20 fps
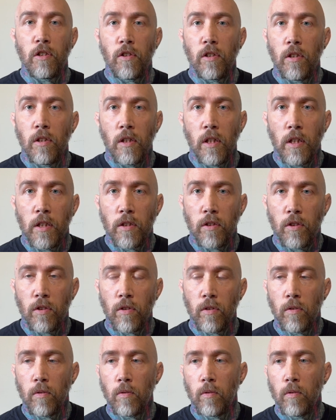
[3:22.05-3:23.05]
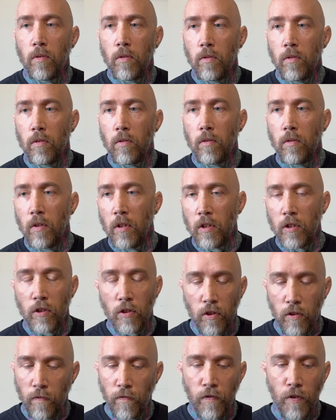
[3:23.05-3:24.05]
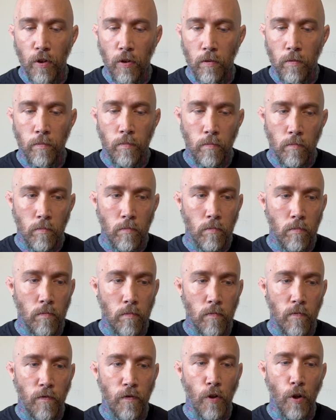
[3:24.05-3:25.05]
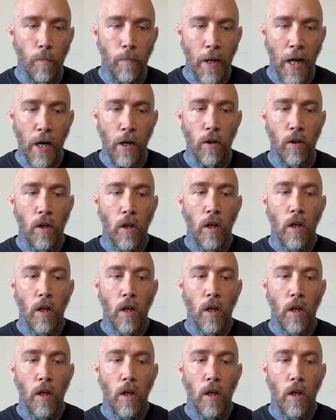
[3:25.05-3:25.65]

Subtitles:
just to feel better.